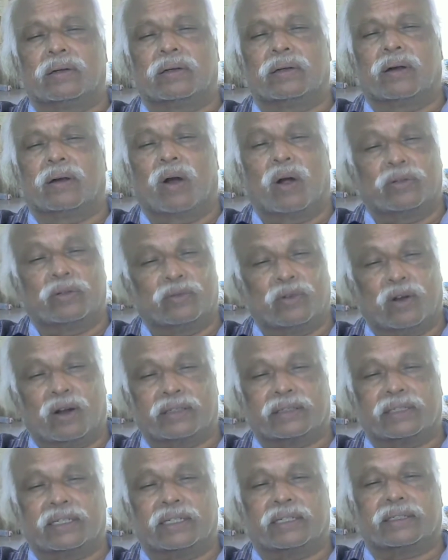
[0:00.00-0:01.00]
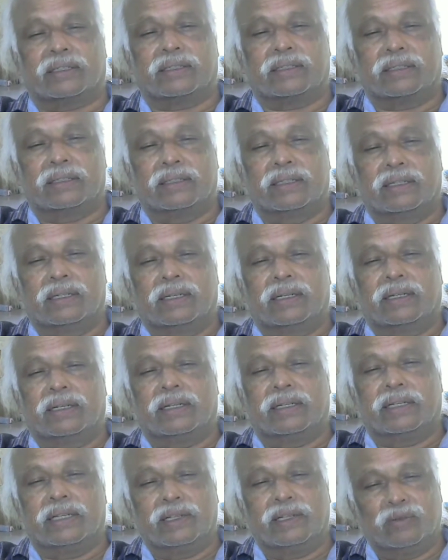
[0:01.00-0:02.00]
on water,
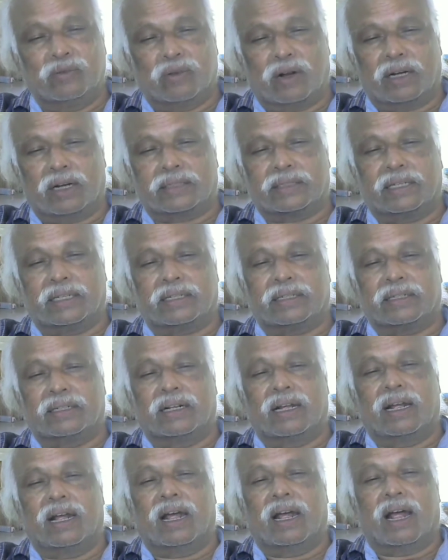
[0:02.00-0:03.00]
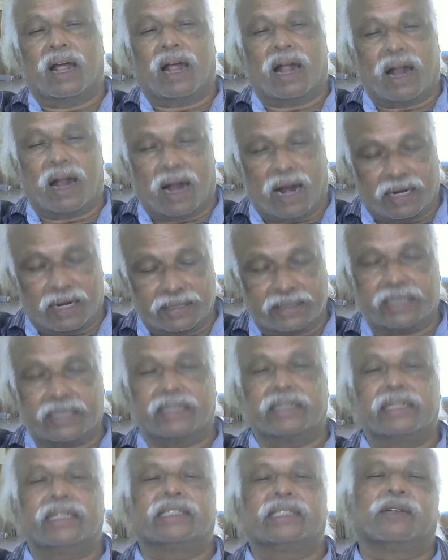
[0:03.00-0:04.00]
in water,
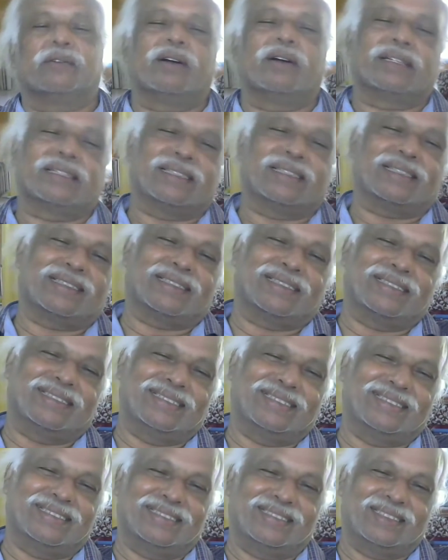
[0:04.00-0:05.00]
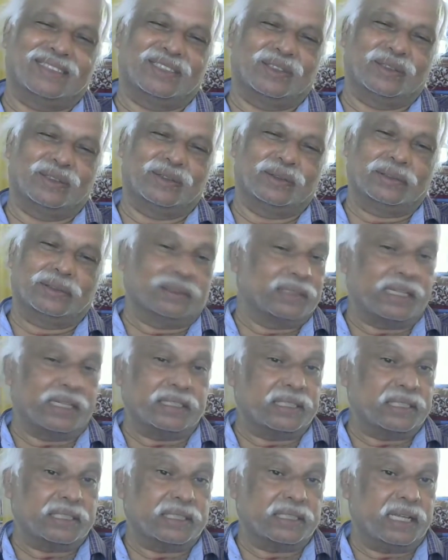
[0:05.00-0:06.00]
underneath the water. That's
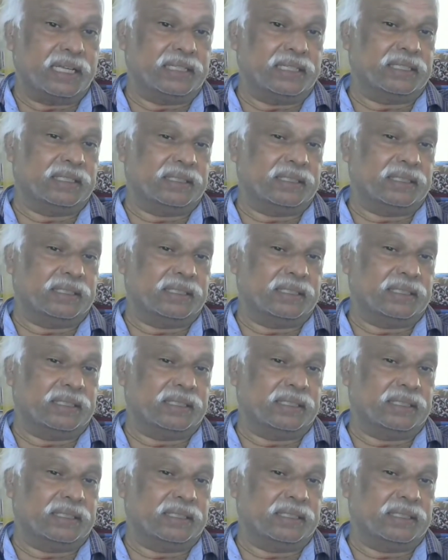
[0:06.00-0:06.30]
the stage.